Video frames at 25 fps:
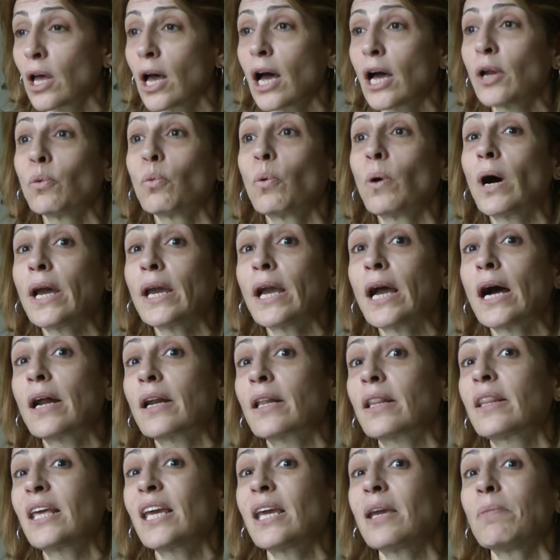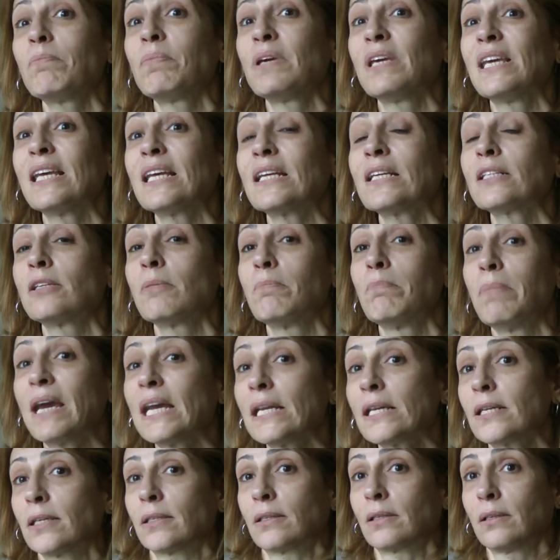and why are they being
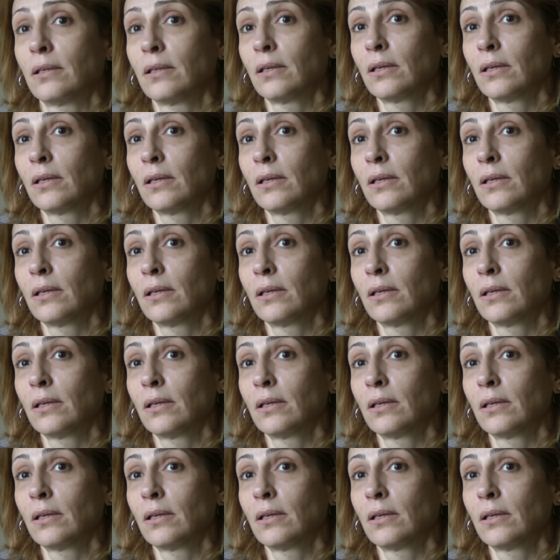debated?